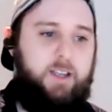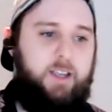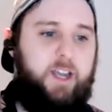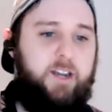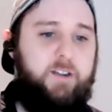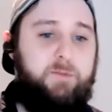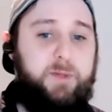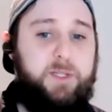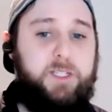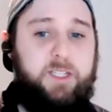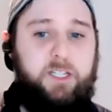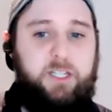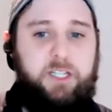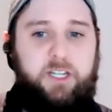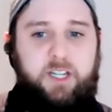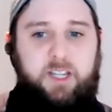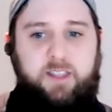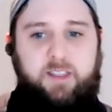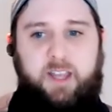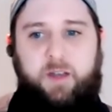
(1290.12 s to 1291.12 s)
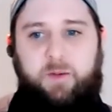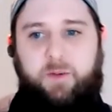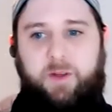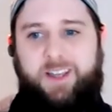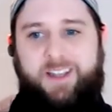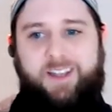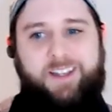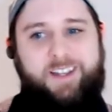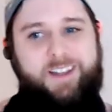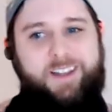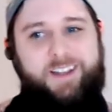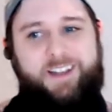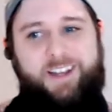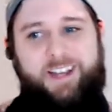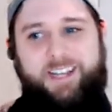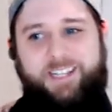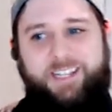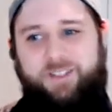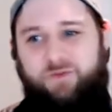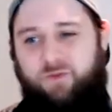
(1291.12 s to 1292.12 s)
Kind of positioning it that way
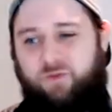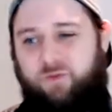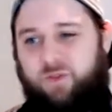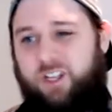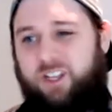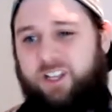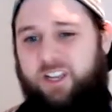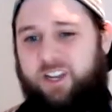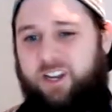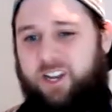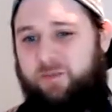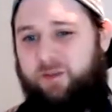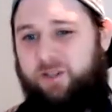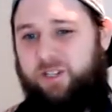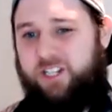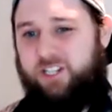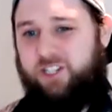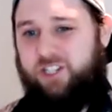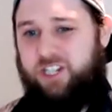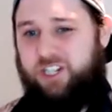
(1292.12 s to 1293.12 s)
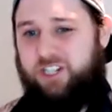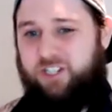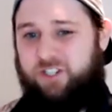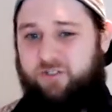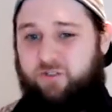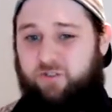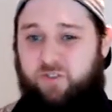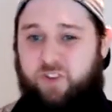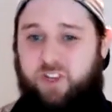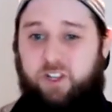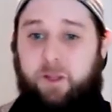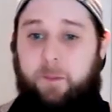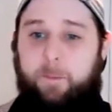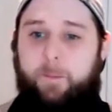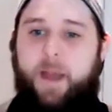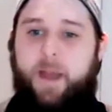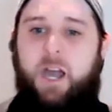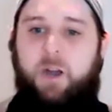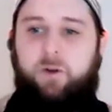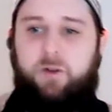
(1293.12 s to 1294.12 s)
has really enabled engineers to feel
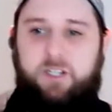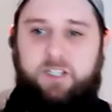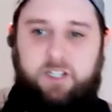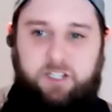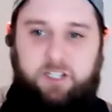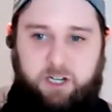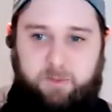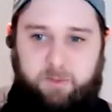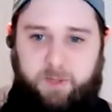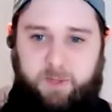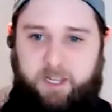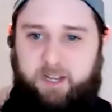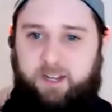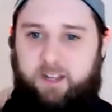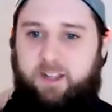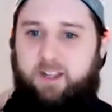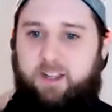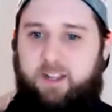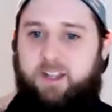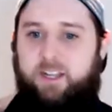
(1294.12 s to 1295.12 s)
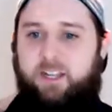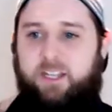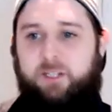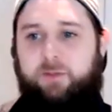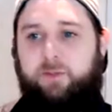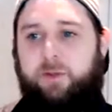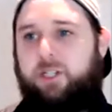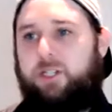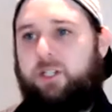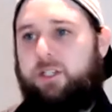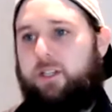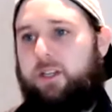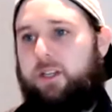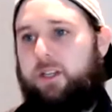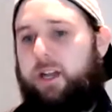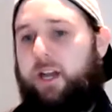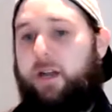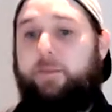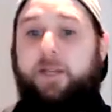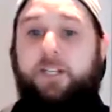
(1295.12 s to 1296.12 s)
empowered to jump in
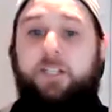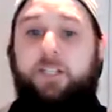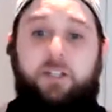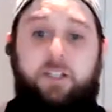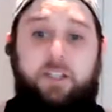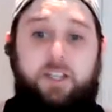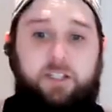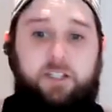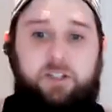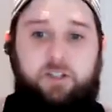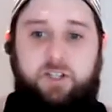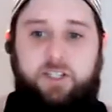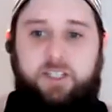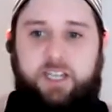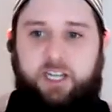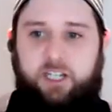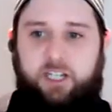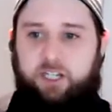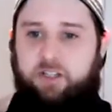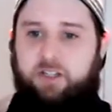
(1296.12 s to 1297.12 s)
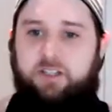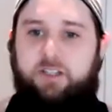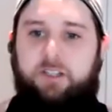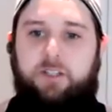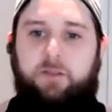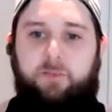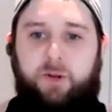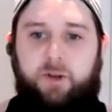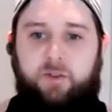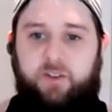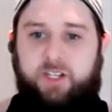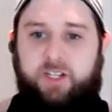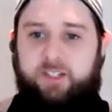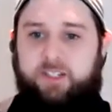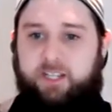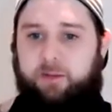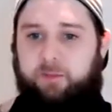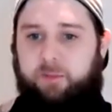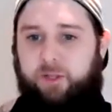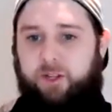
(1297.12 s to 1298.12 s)
especially I mentioned the history section. This is the perfect
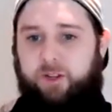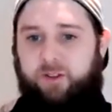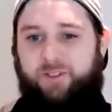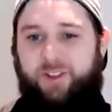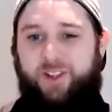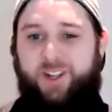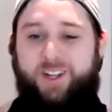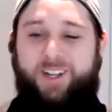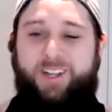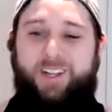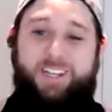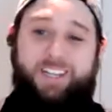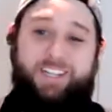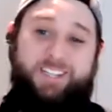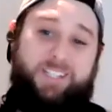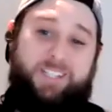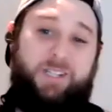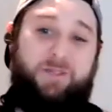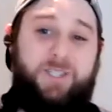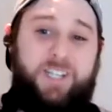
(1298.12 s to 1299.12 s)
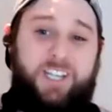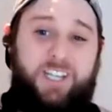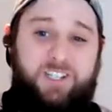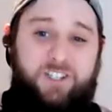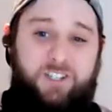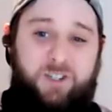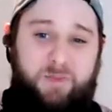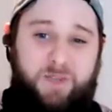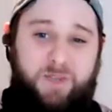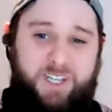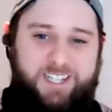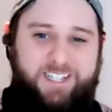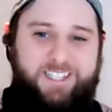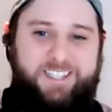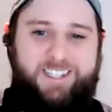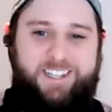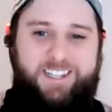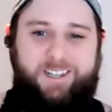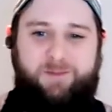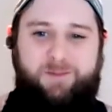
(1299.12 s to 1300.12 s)
example of it seems like it should be
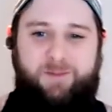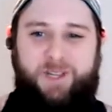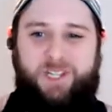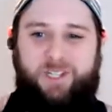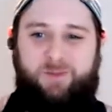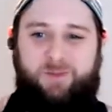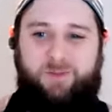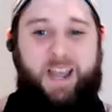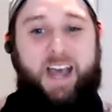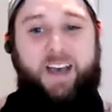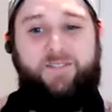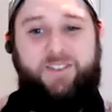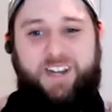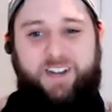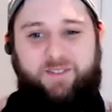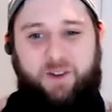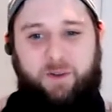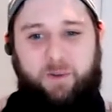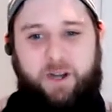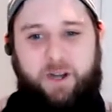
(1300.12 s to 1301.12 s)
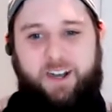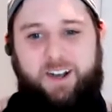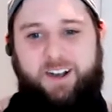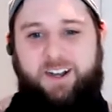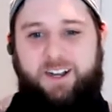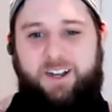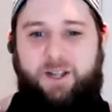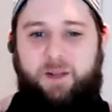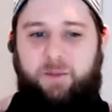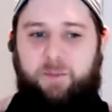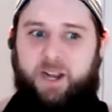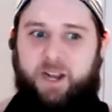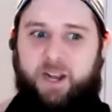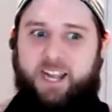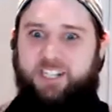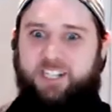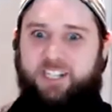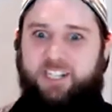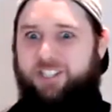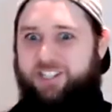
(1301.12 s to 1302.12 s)
easy because we have it everywhere, but
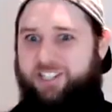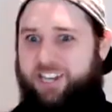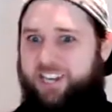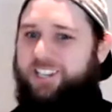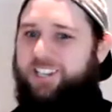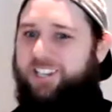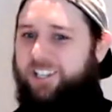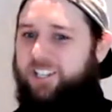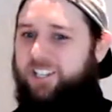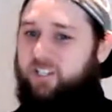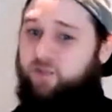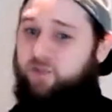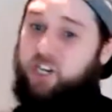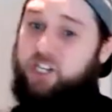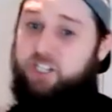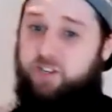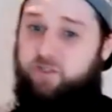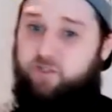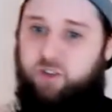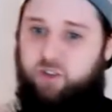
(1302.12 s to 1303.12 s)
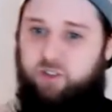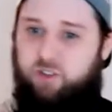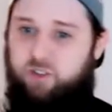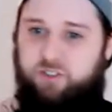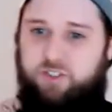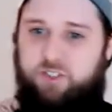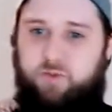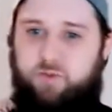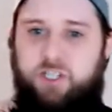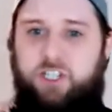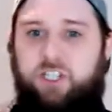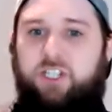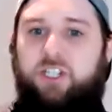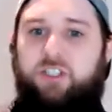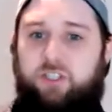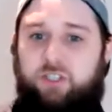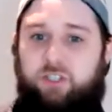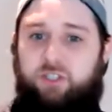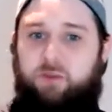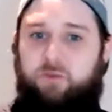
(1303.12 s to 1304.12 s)
actually technically it's very difficult. So we should just
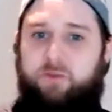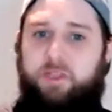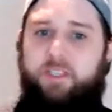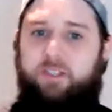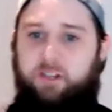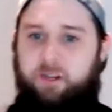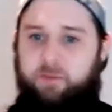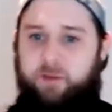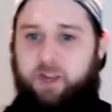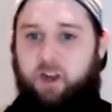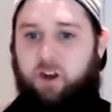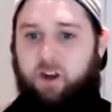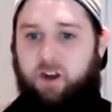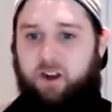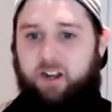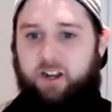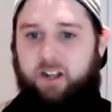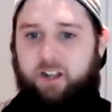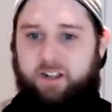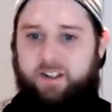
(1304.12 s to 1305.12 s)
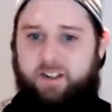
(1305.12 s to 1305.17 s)
assume that's going to be hard.